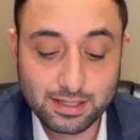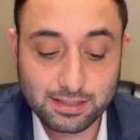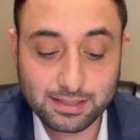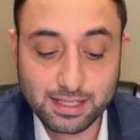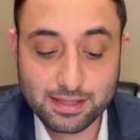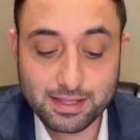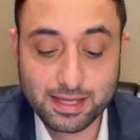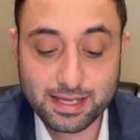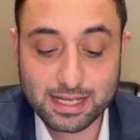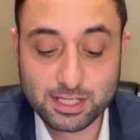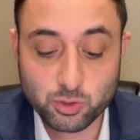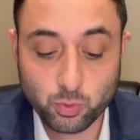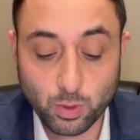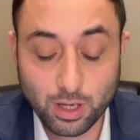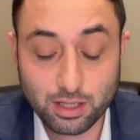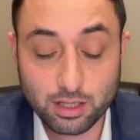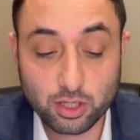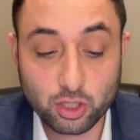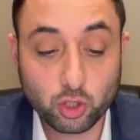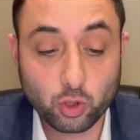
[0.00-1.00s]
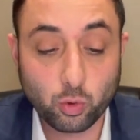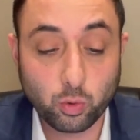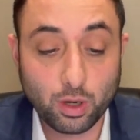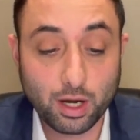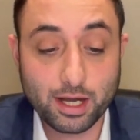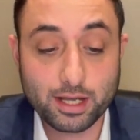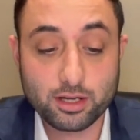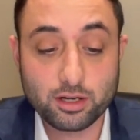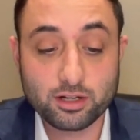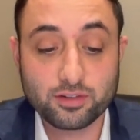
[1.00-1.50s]
then they as well
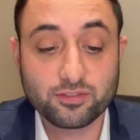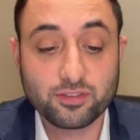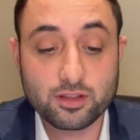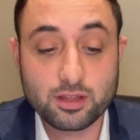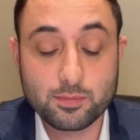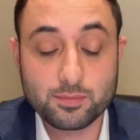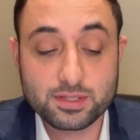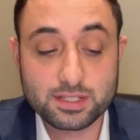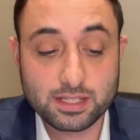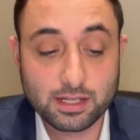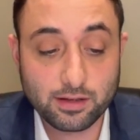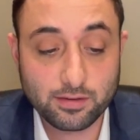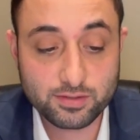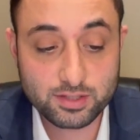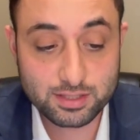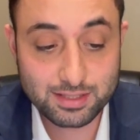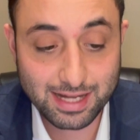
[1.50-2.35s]
acquired for themselves